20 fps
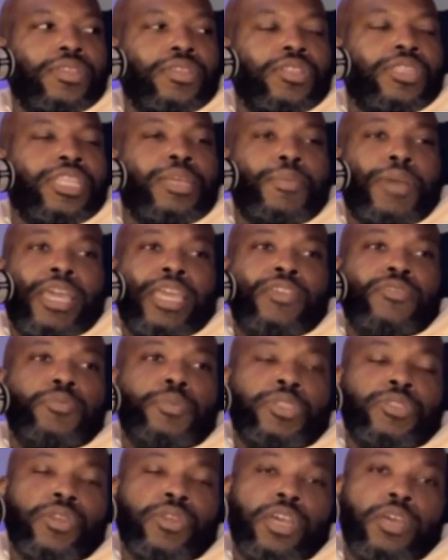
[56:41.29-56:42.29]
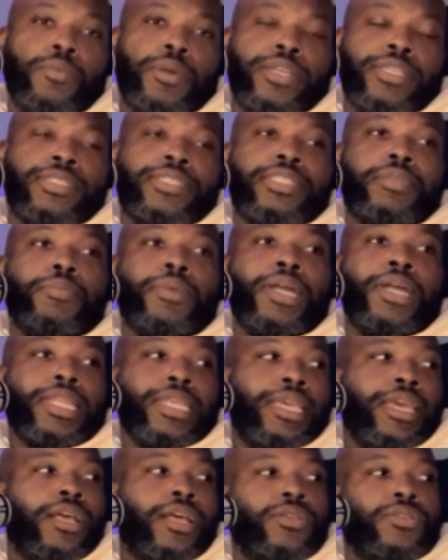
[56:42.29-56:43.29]
They might even be talking about
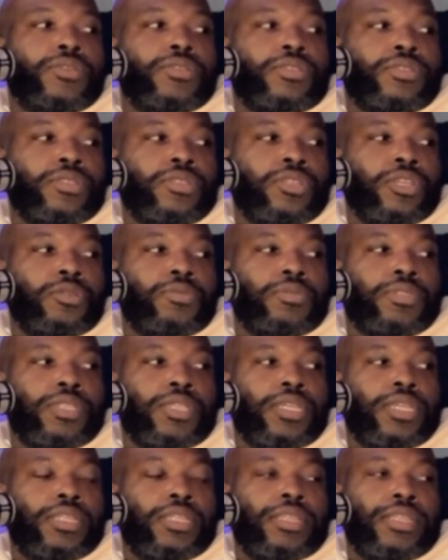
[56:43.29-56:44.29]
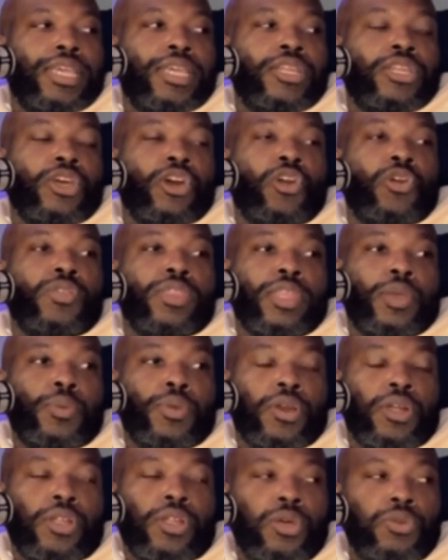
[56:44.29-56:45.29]
somebody else, you know what I'm saying, that they know that they
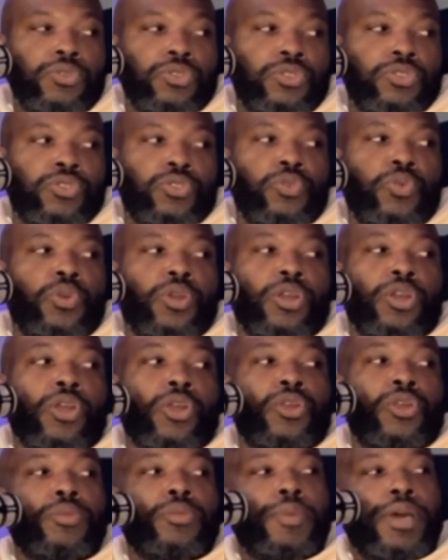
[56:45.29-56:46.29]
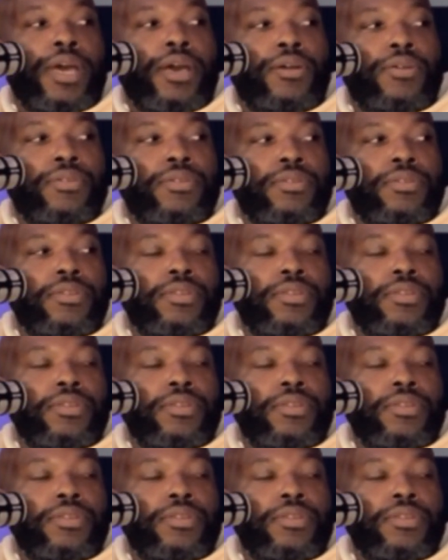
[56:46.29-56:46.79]
were close to or heard about,